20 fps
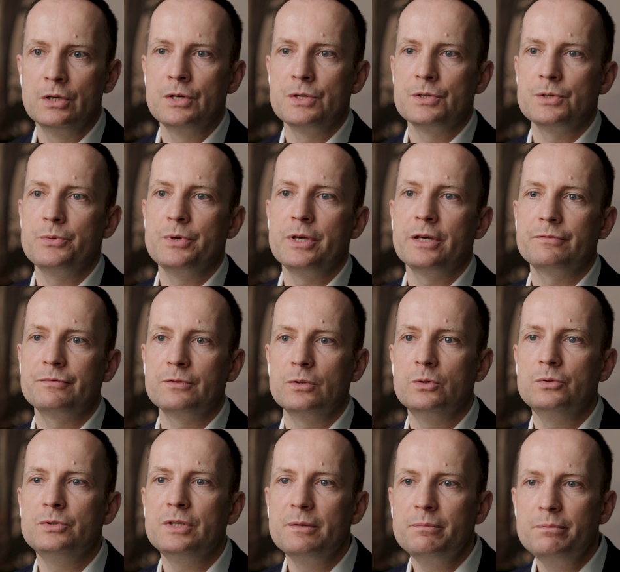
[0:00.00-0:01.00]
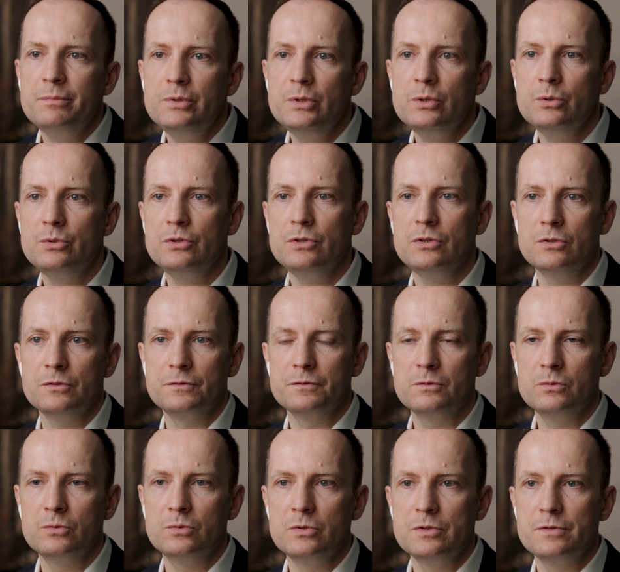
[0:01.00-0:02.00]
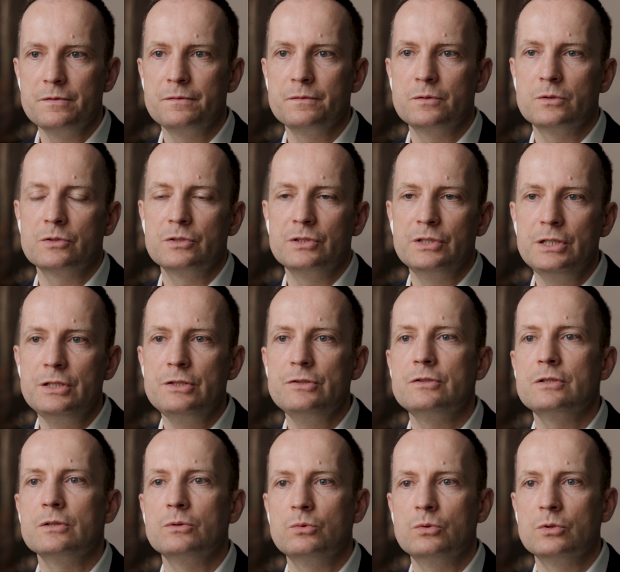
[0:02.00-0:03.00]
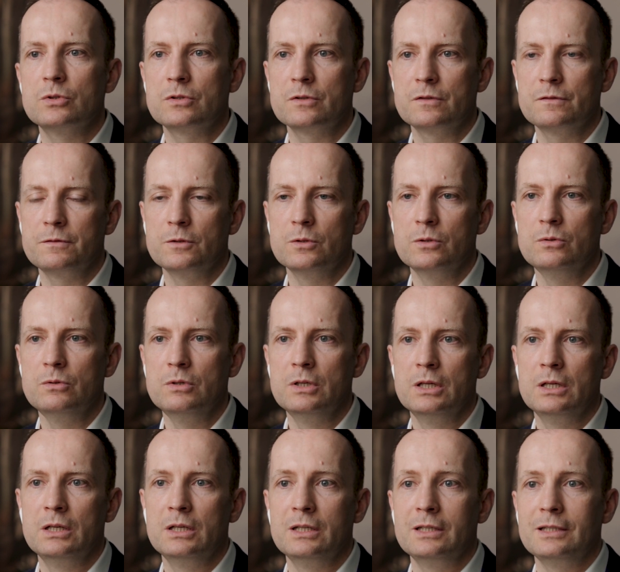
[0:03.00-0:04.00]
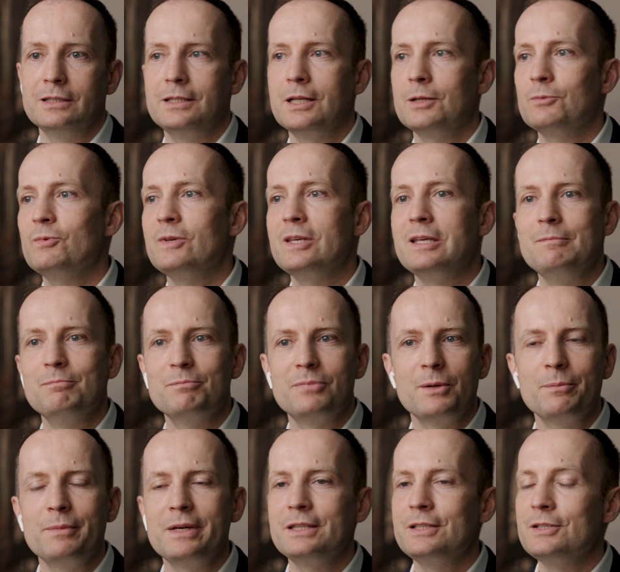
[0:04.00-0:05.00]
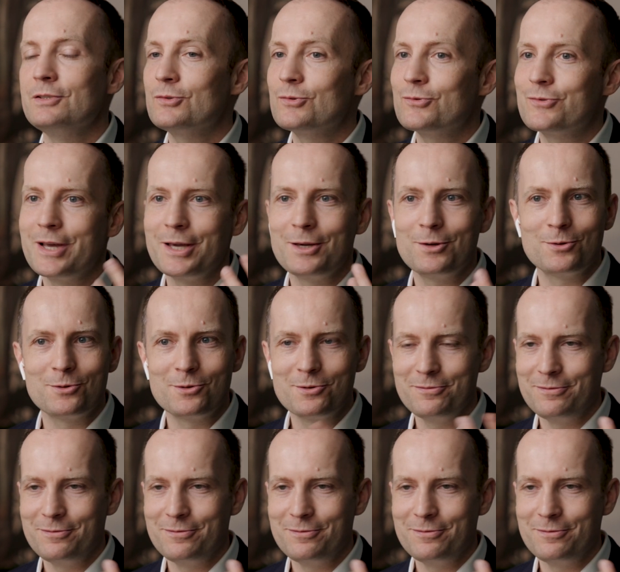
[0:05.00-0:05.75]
So we have all the beauty of tools for digital workflow that we implemented record